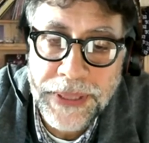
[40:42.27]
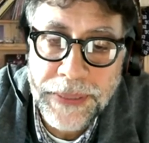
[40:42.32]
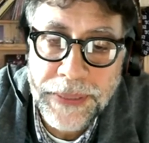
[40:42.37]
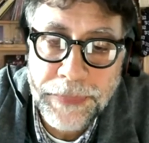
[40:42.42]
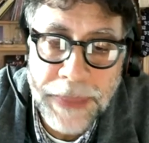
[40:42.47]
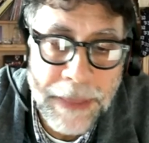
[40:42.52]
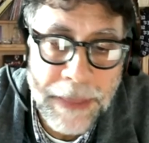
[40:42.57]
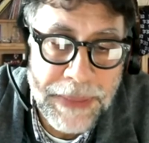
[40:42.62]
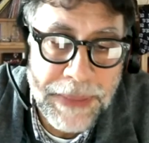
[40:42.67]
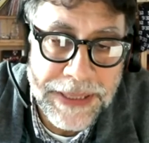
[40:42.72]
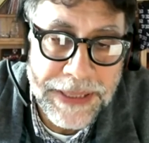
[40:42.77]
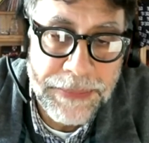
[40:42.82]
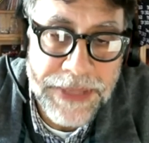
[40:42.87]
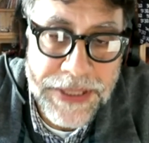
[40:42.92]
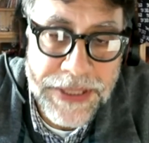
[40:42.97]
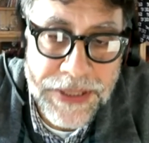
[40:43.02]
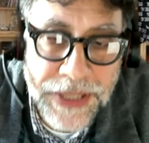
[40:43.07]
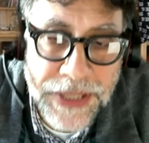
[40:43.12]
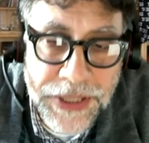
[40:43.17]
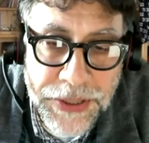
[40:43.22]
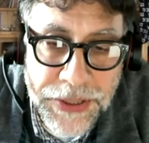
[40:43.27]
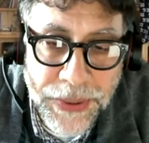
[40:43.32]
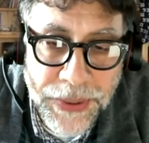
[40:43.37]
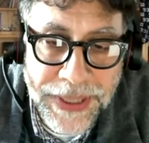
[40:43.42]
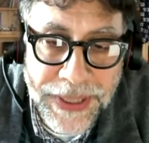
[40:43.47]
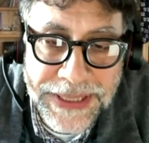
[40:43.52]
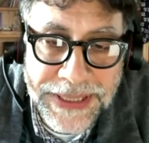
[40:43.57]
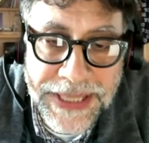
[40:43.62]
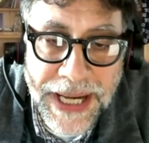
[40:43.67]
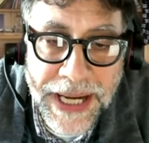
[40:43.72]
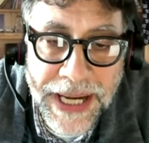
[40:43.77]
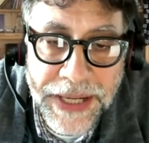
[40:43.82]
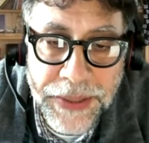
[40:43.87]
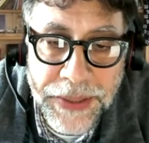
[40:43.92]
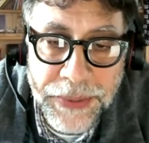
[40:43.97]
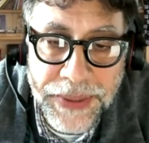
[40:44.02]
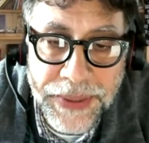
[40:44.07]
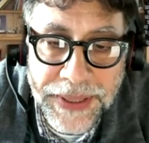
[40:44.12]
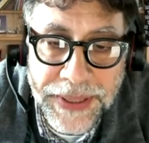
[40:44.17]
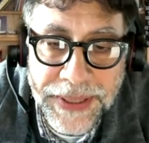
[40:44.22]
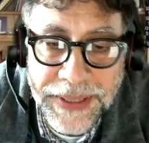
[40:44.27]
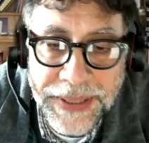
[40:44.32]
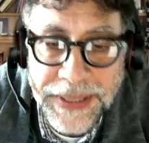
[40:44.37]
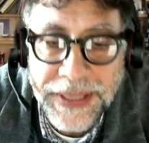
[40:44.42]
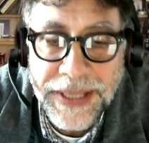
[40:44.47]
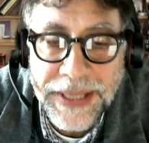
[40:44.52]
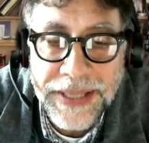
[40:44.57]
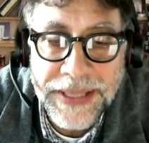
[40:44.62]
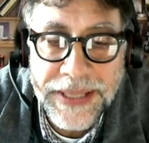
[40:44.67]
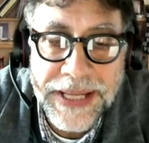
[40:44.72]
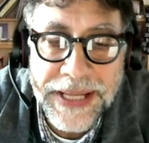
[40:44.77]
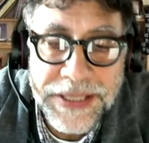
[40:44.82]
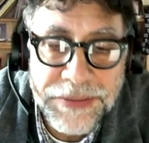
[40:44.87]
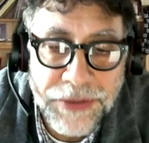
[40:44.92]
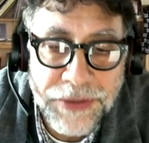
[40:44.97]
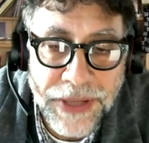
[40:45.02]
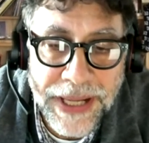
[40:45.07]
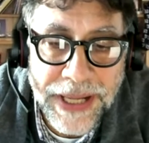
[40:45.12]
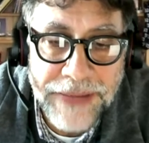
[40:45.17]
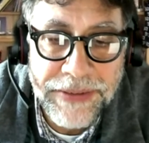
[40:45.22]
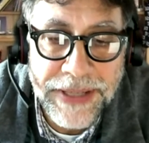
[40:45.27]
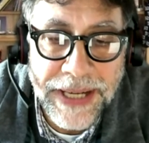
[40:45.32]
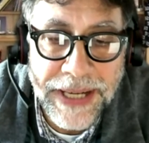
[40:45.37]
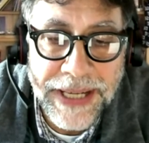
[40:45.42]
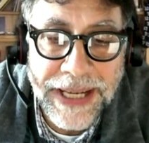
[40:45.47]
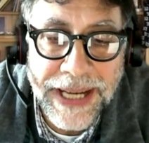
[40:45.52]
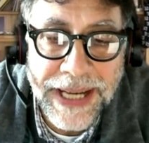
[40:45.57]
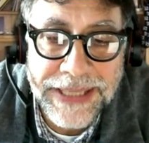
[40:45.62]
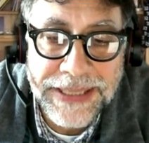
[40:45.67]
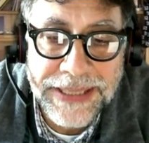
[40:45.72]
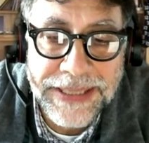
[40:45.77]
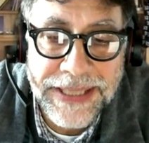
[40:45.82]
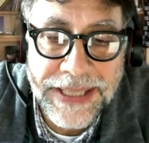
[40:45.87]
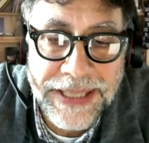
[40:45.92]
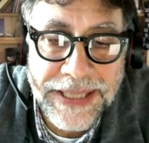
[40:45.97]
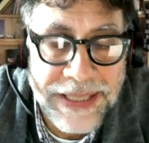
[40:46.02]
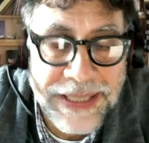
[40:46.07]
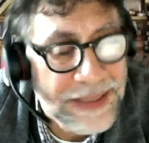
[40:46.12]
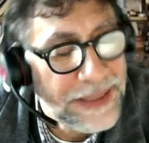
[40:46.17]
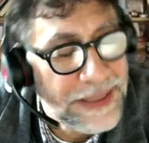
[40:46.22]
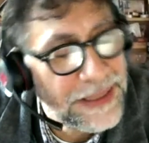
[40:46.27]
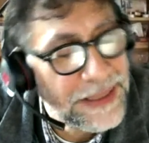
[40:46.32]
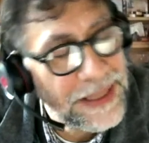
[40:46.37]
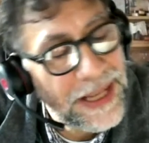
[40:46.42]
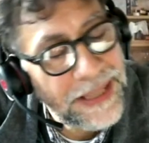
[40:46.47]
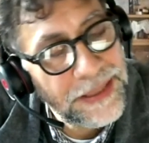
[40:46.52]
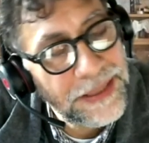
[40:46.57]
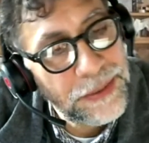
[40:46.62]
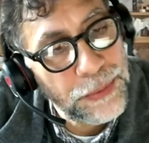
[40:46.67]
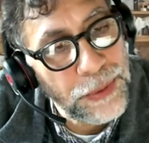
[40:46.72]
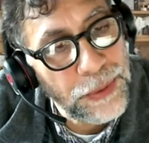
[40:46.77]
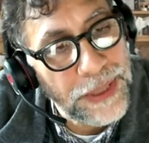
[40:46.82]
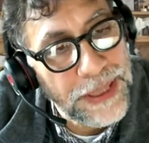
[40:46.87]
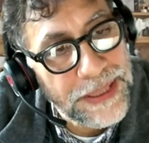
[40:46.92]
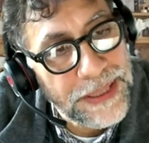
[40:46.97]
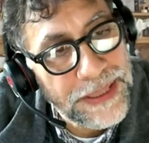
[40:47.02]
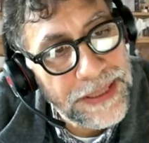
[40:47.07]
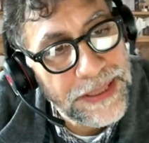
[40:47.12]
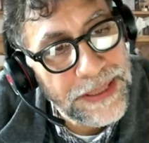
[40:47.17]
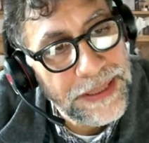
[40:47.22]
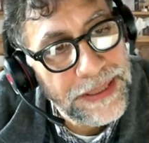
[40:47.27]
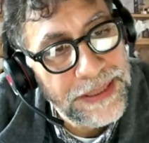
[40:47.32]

public administration related arguing. Thanks for having highlighted that to us.